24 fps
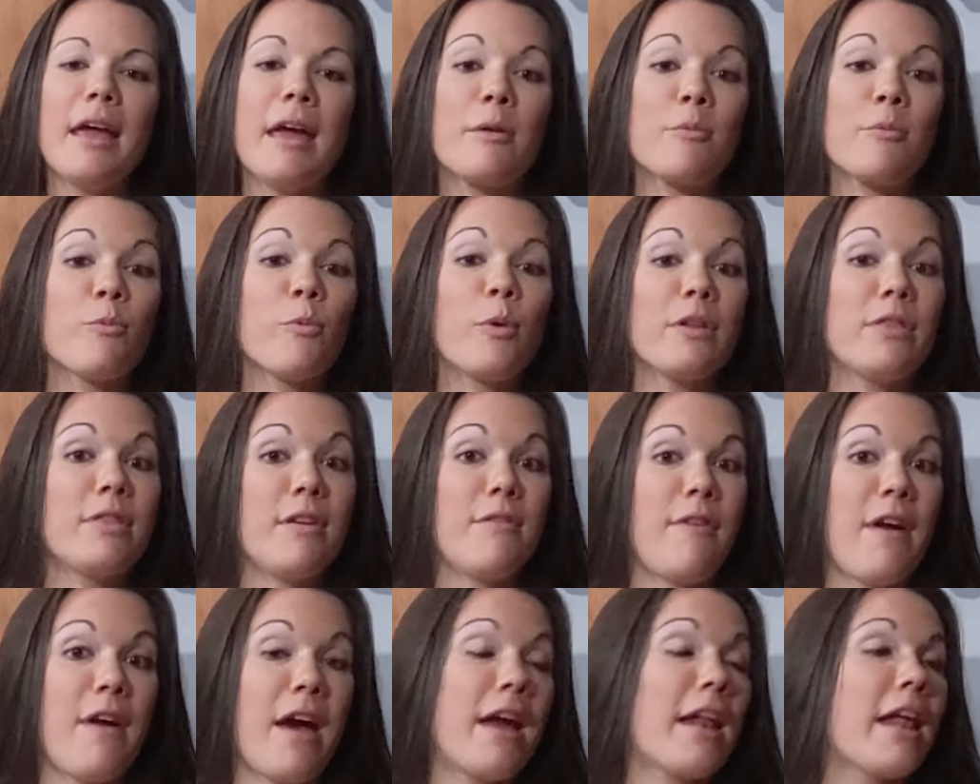and what
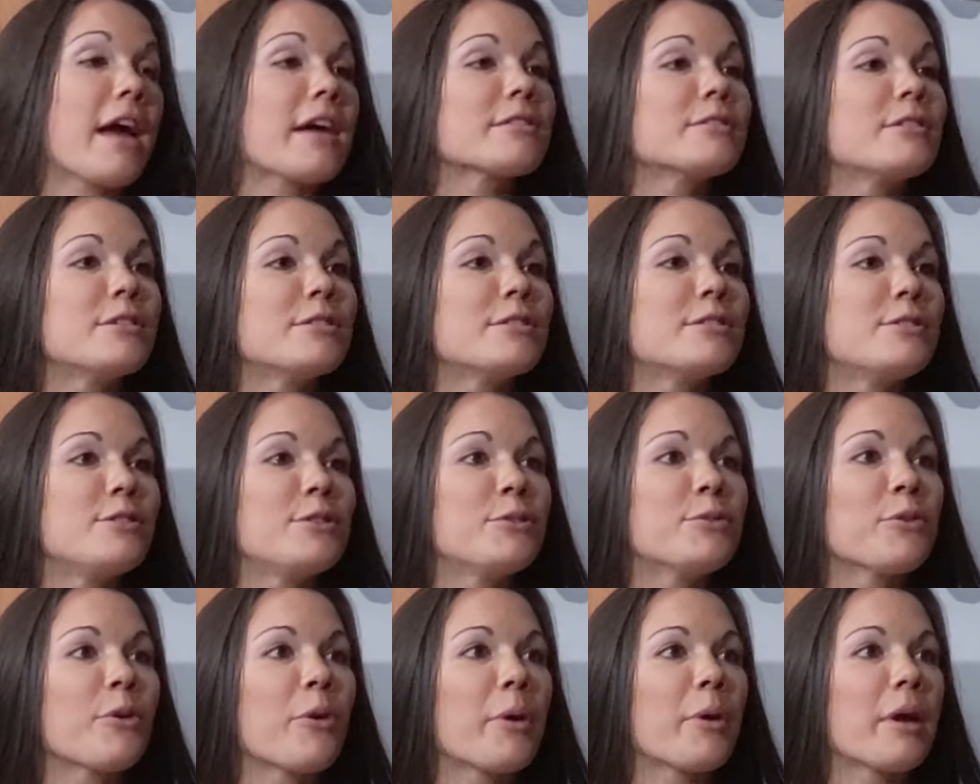they've had access
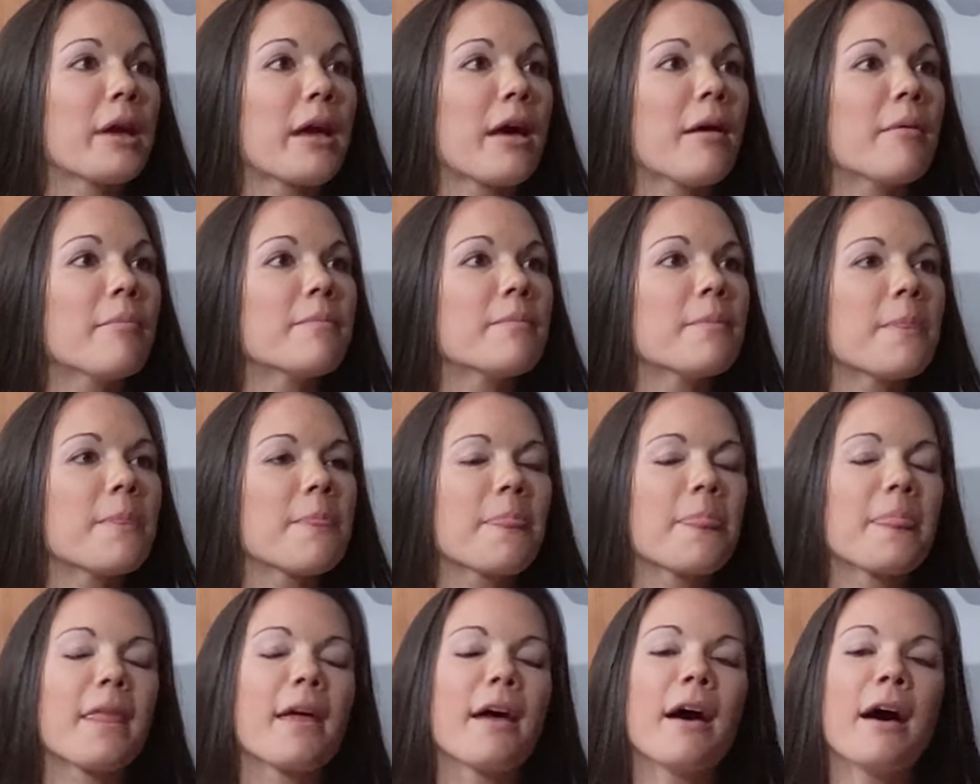to growing up.
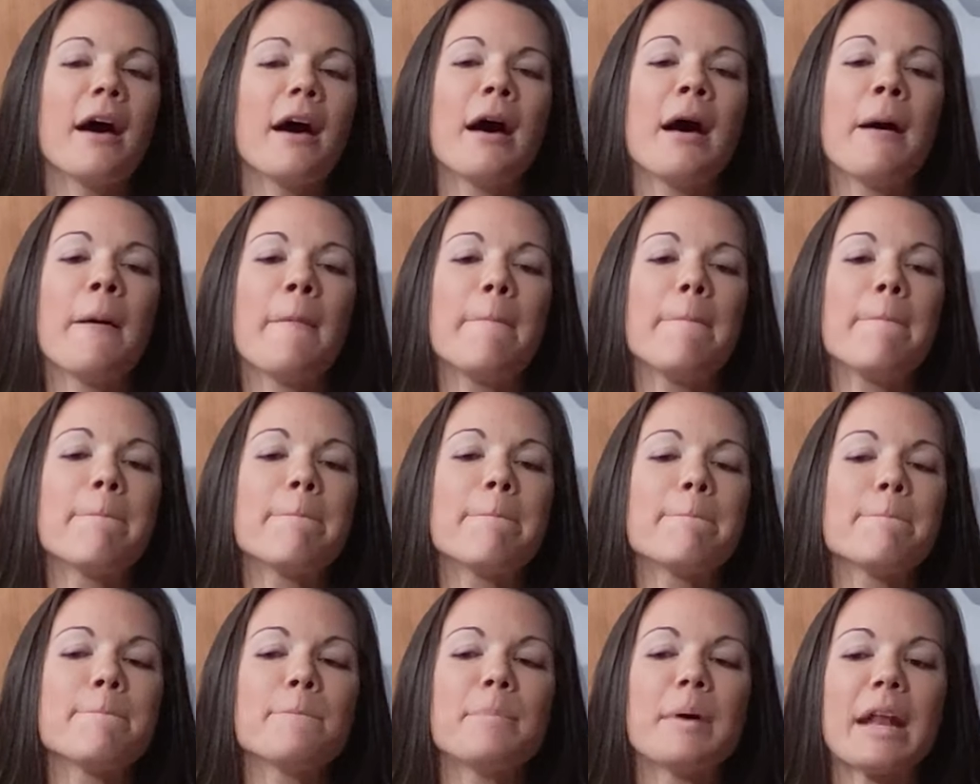
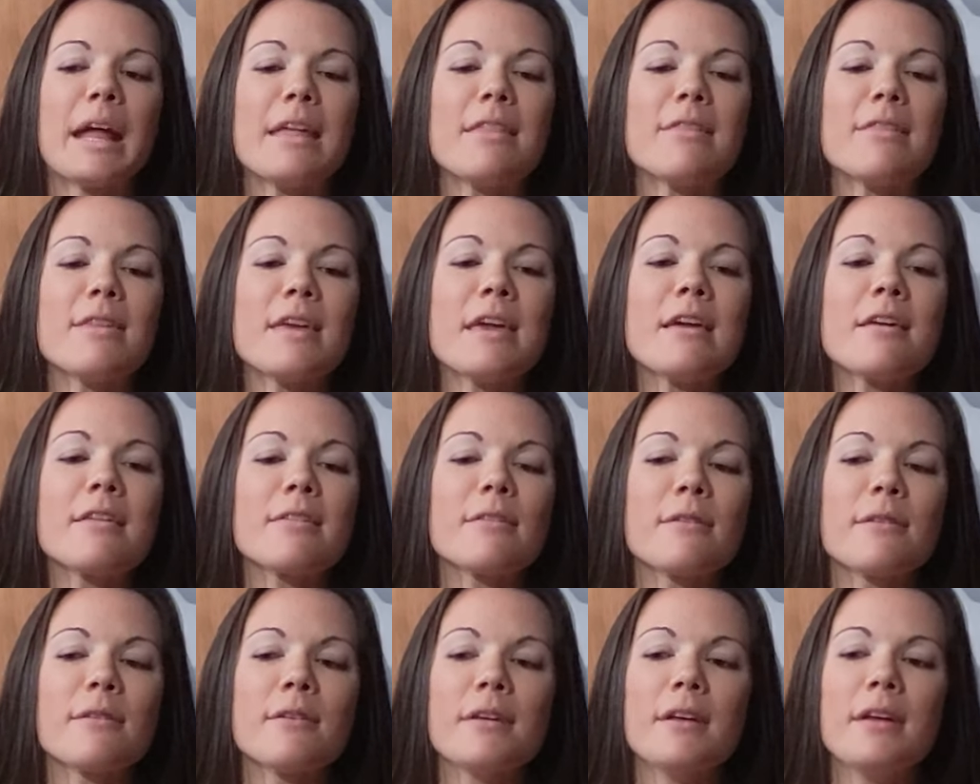But I
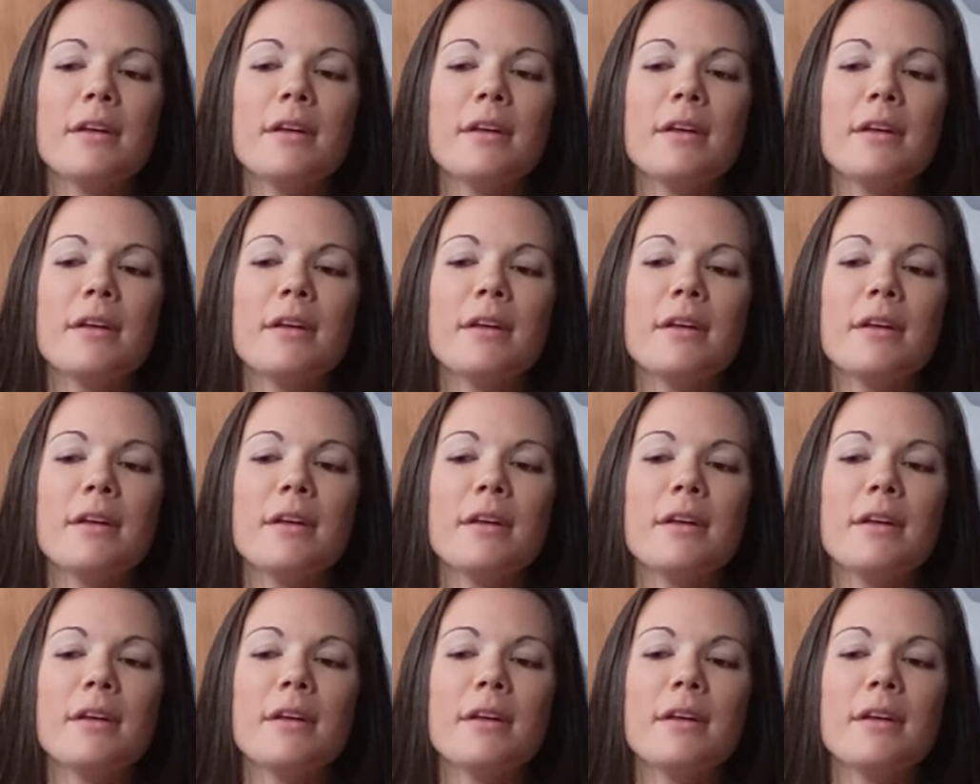think